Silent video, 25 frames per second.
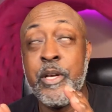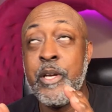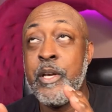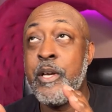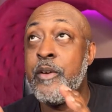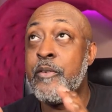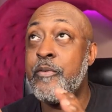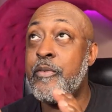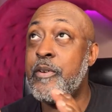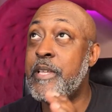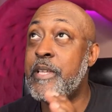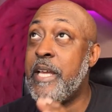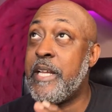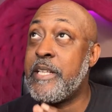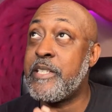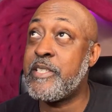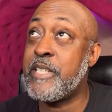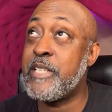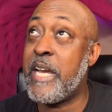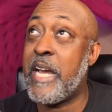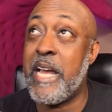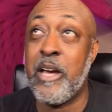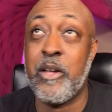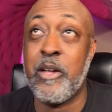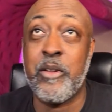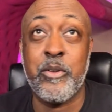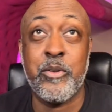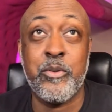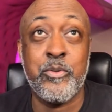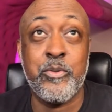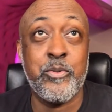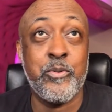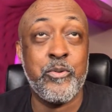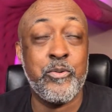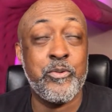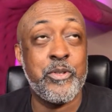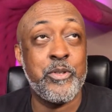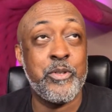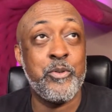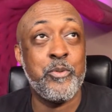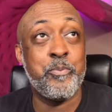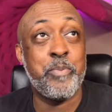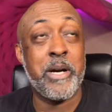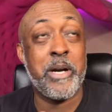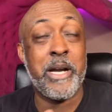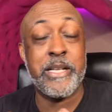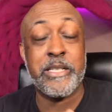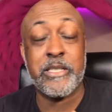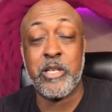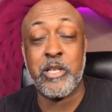for that child who
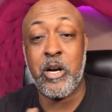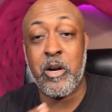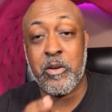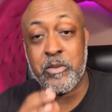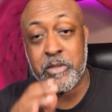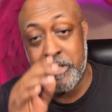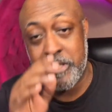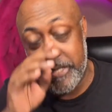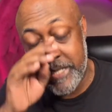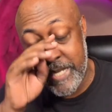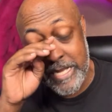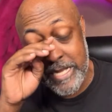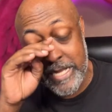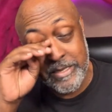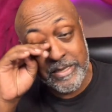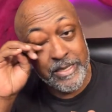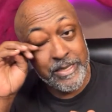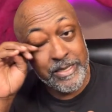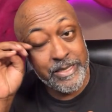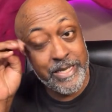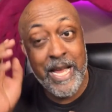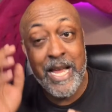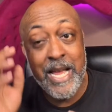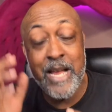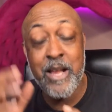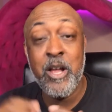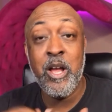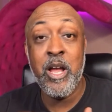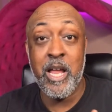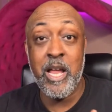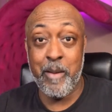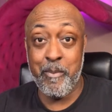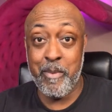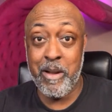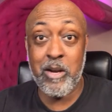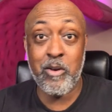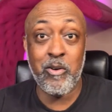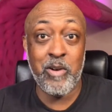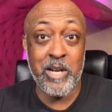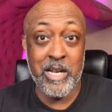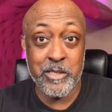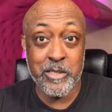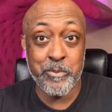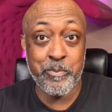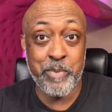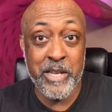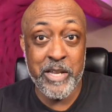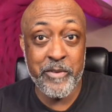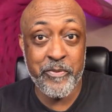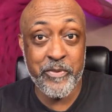probably talked to dad and said, Dad, am I going to have to
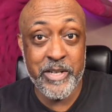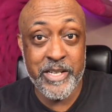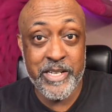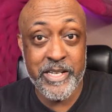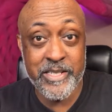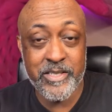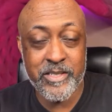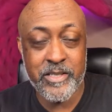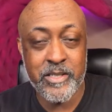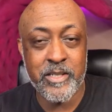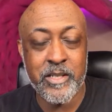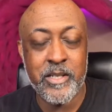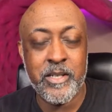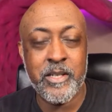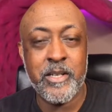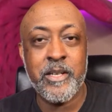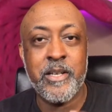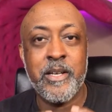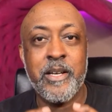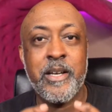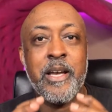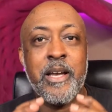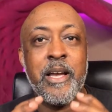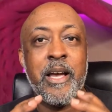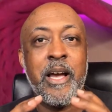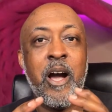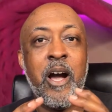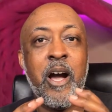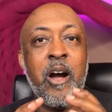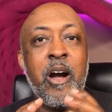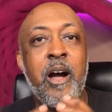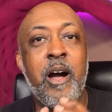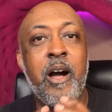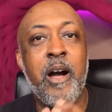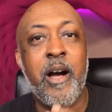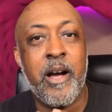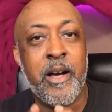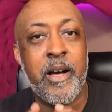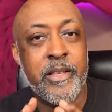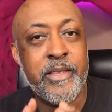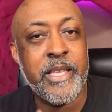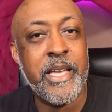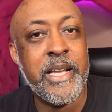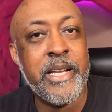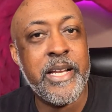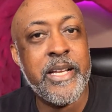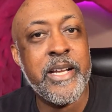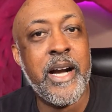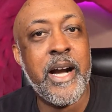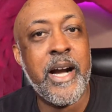pay for this?
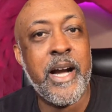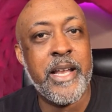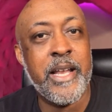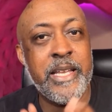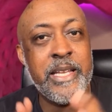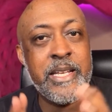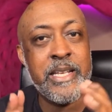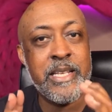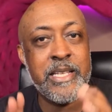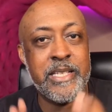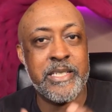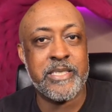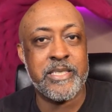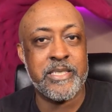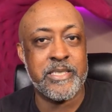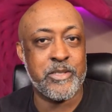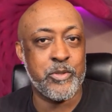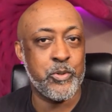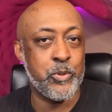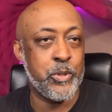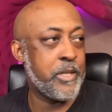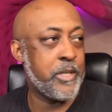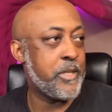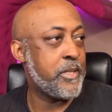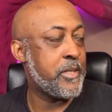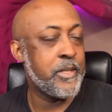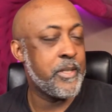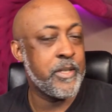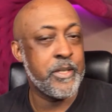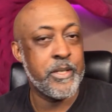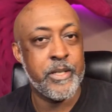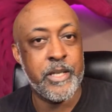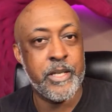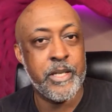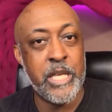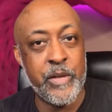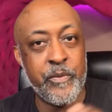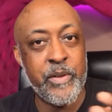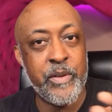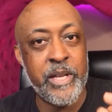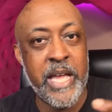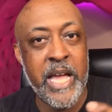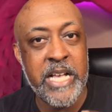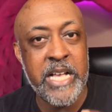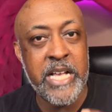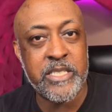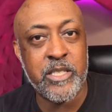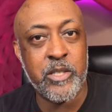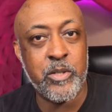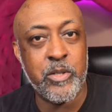Thank God he listened to it if he
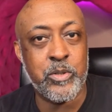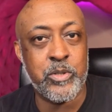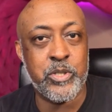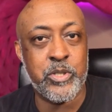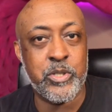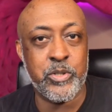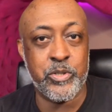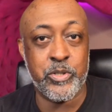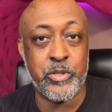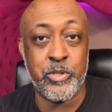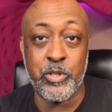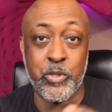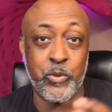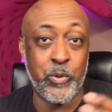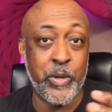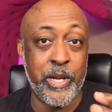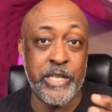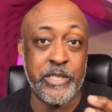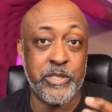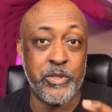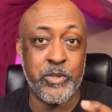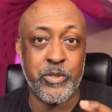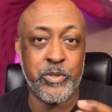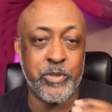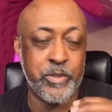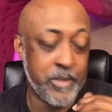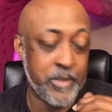has little children or grandchildren.